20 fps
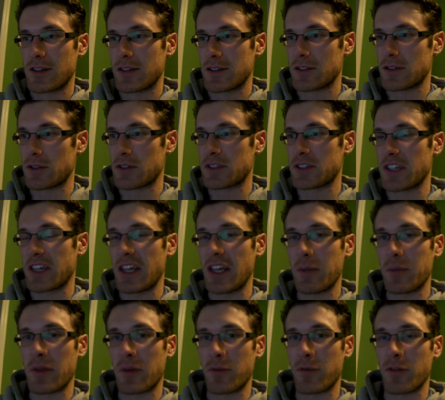so as to
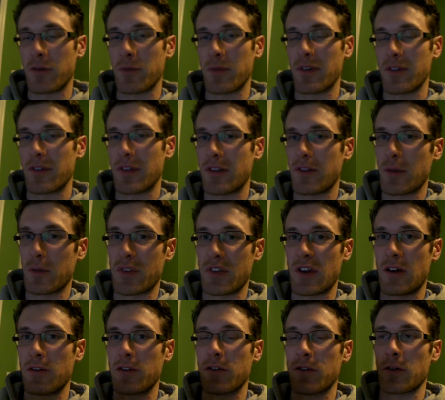keep
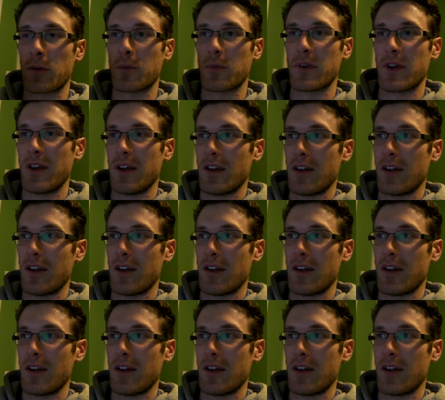themselves from